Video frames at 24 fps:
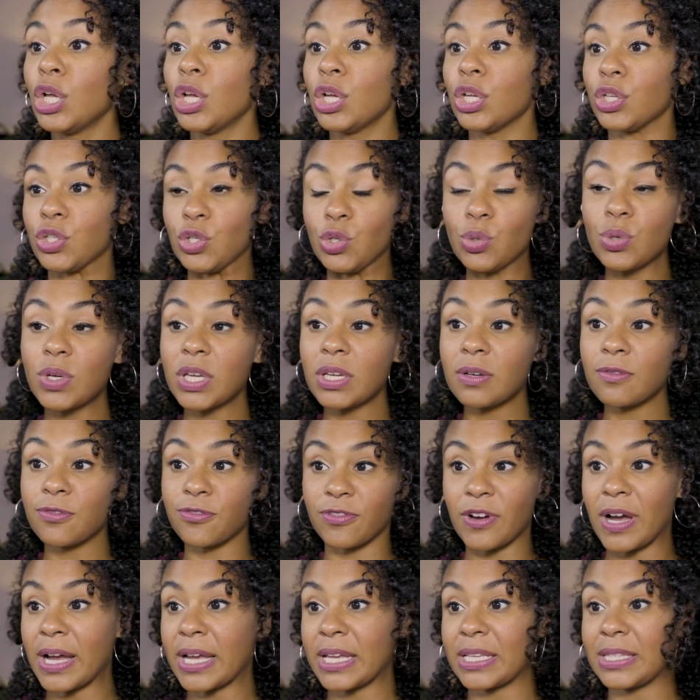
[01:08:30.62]
you can
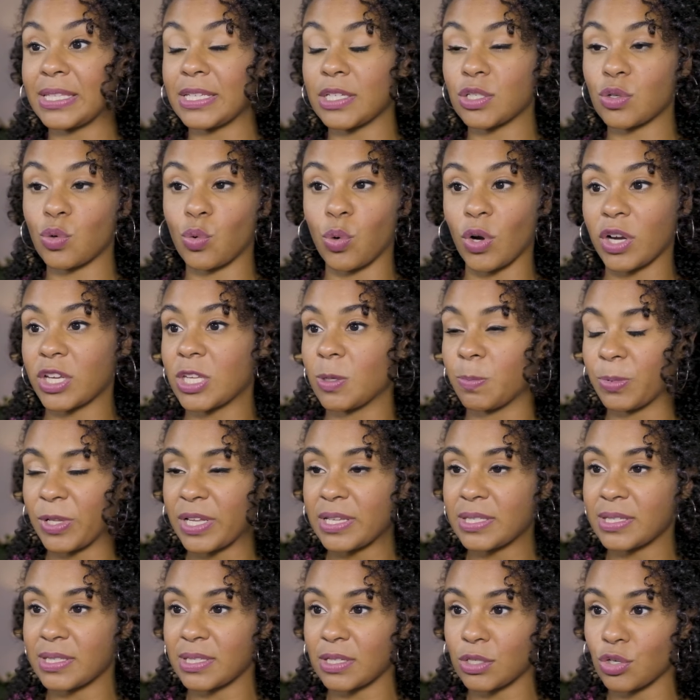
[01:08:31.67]
find these quirky
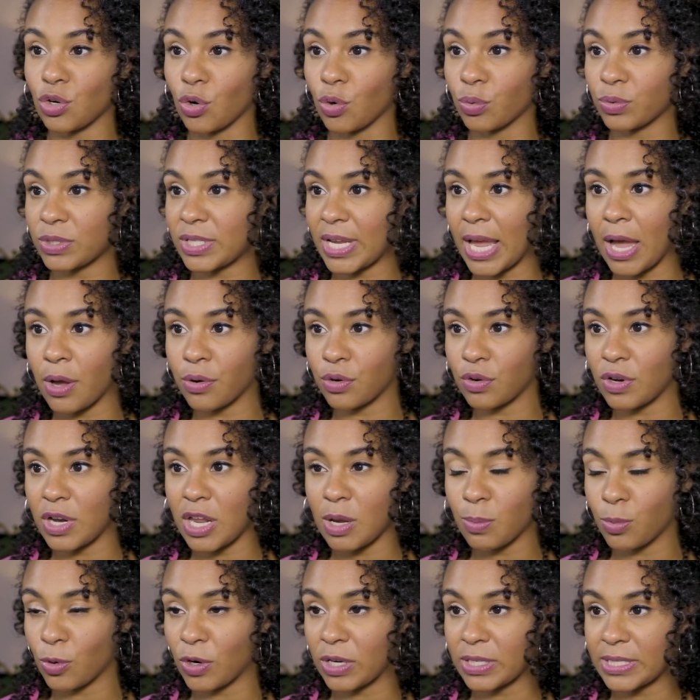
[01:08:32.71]
places in your own town or
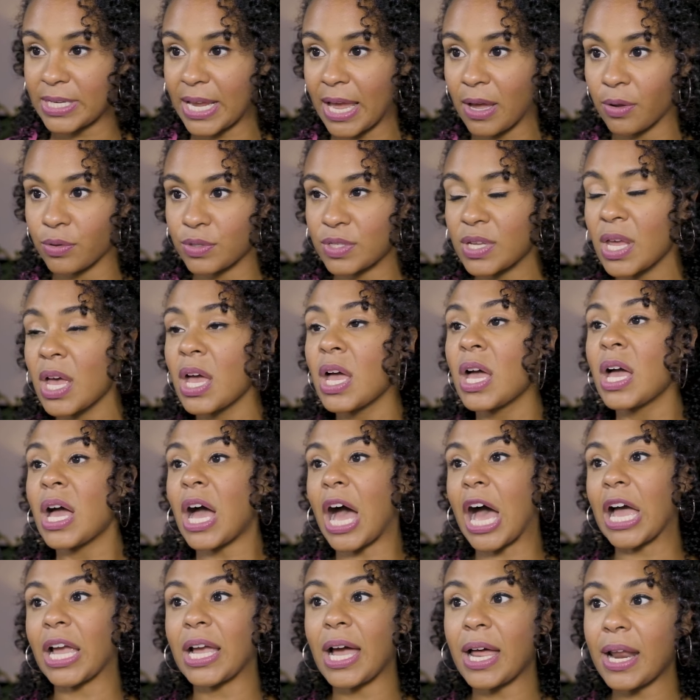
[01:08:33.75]
neighboring towns.
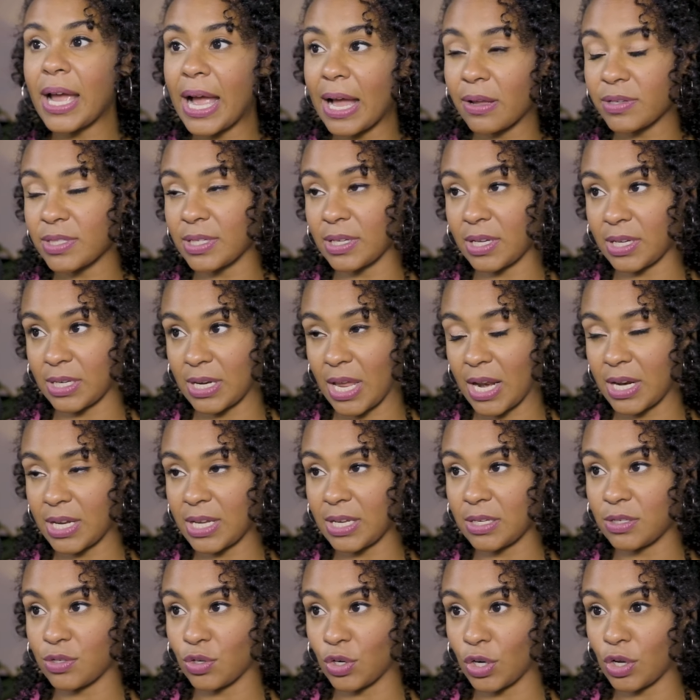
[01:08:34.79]
I got a house in
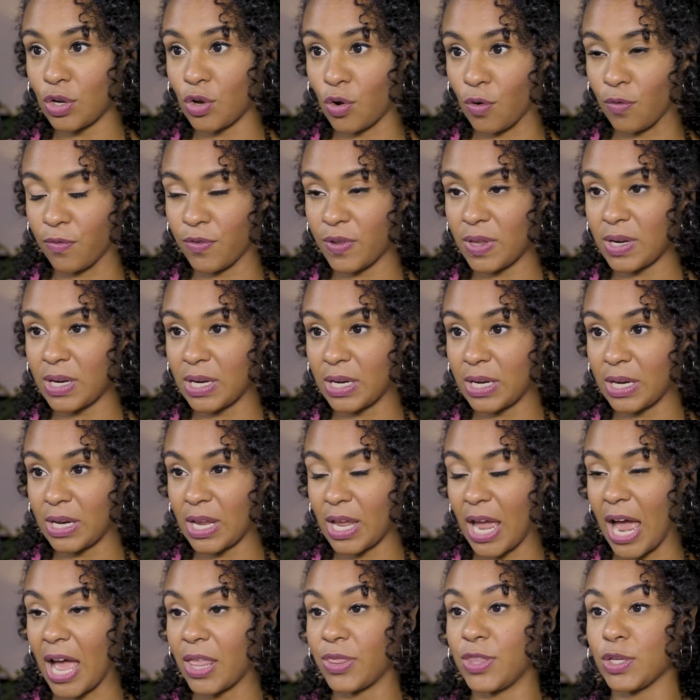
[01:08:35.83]
Connecticut during COVID and
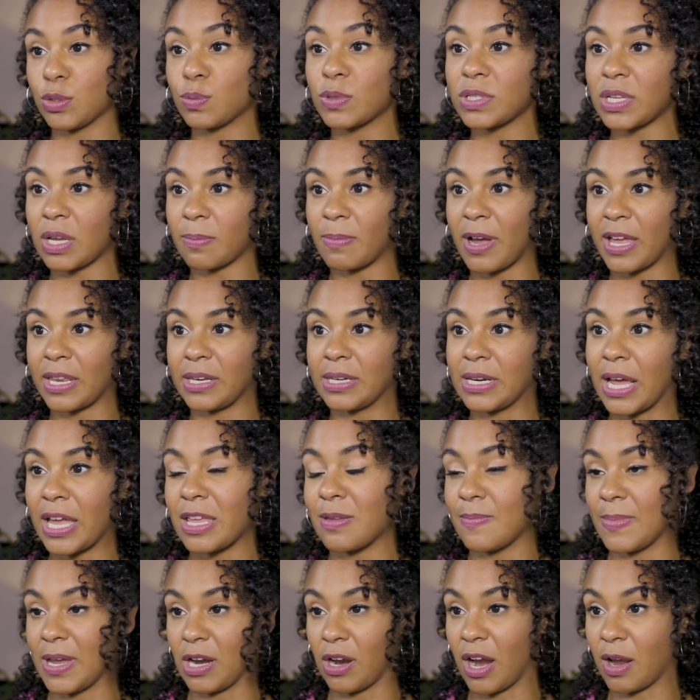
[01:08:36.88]
this was like my
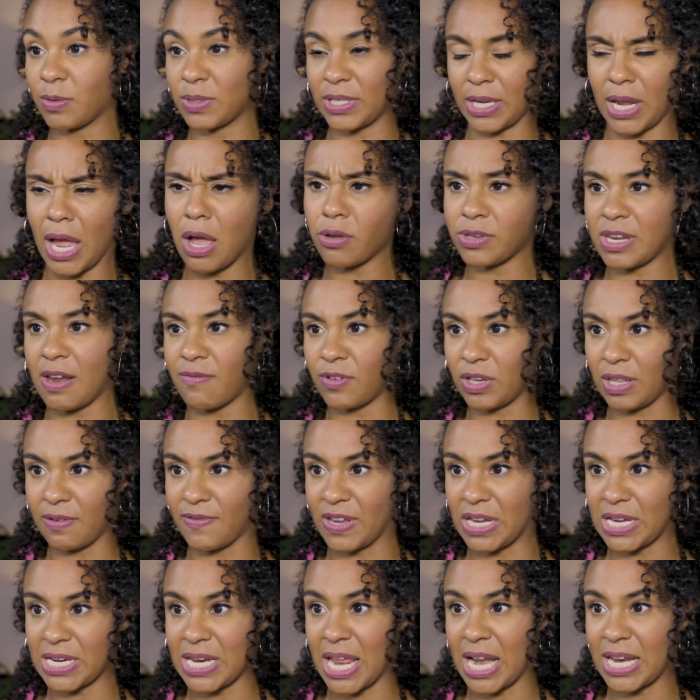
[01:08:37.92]
nightmare. I was like, I'll never live in
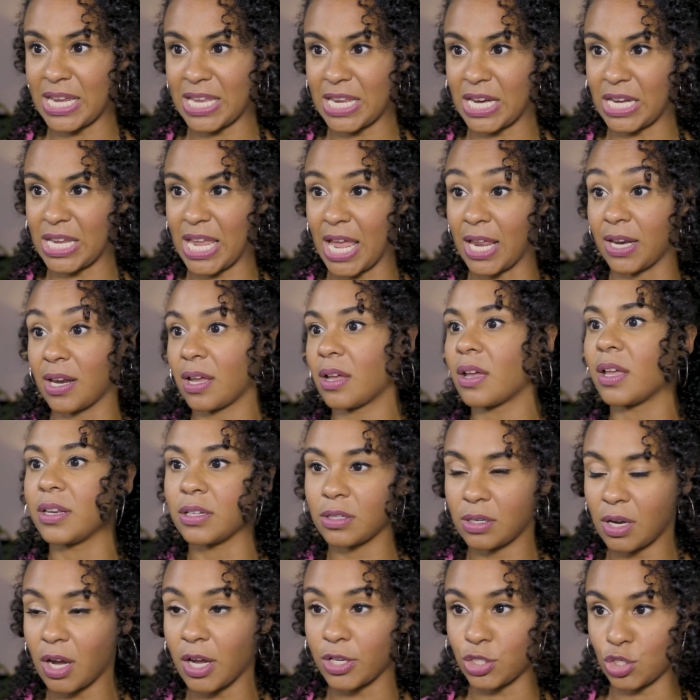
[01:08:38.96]
Connecticut again. And
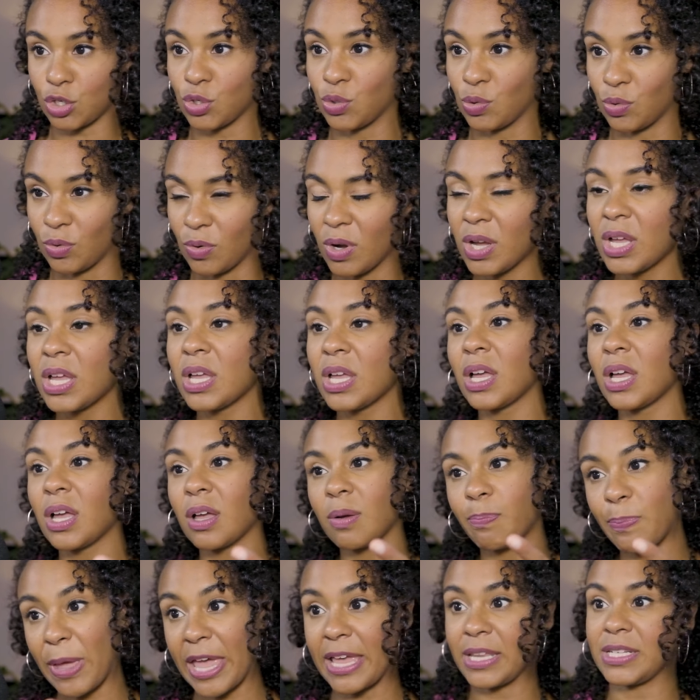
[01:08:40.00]
cut to
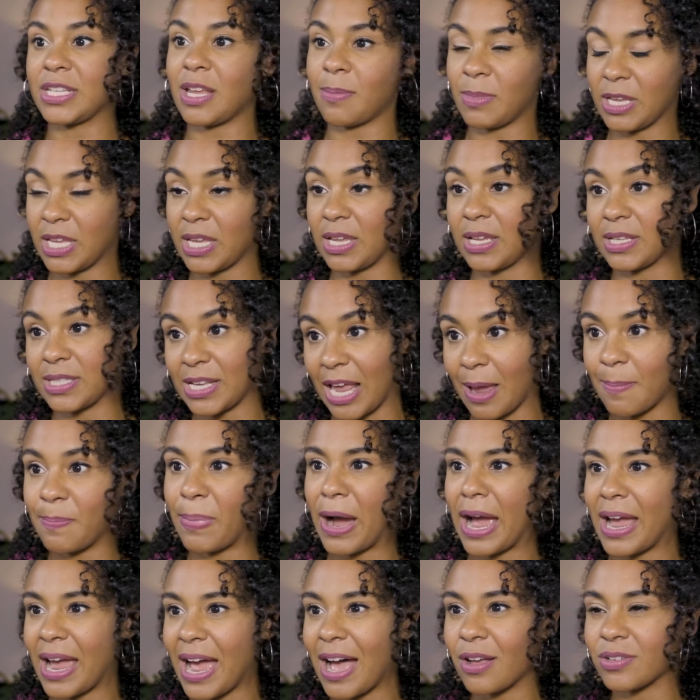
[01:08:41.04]
pandemic hits, I
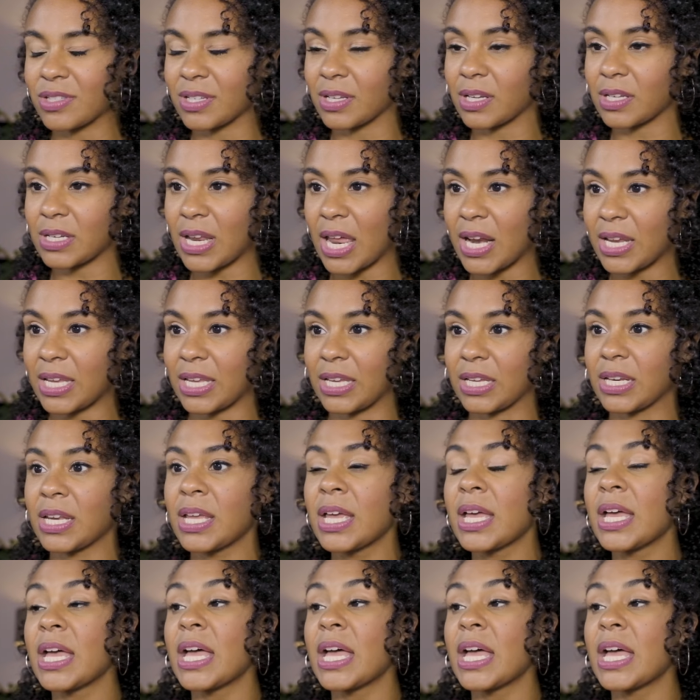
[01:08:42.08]
buy a house in Connecticut.